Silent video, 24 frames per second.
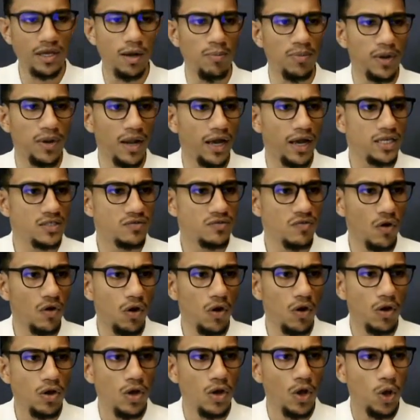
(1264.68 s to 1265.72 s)
thing applies
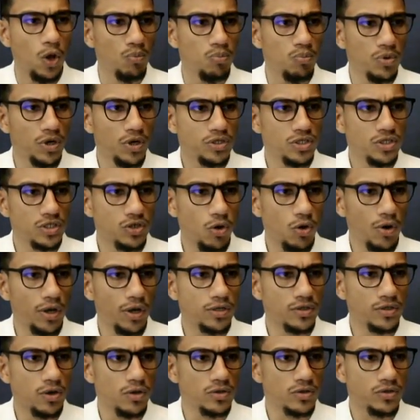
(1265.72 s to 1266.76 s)
for purchase
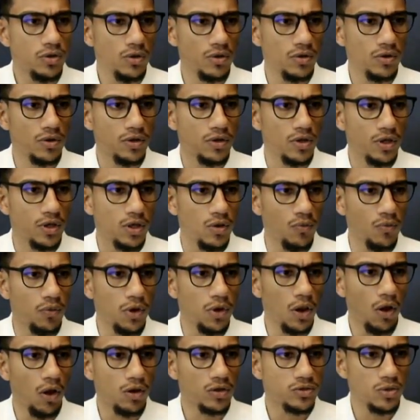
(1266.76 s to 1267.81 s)
orders also.
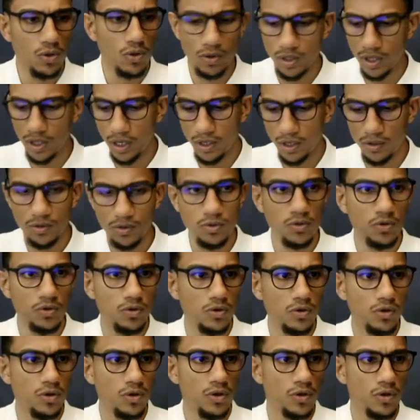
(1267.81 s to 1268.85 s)
We'll also look
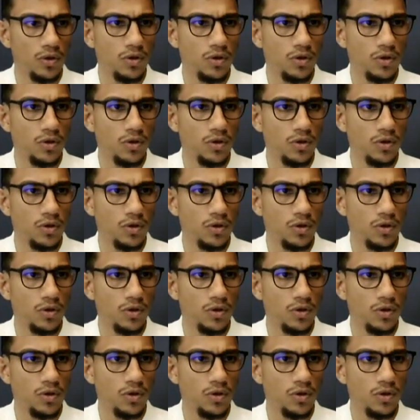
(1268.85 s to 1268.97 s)
into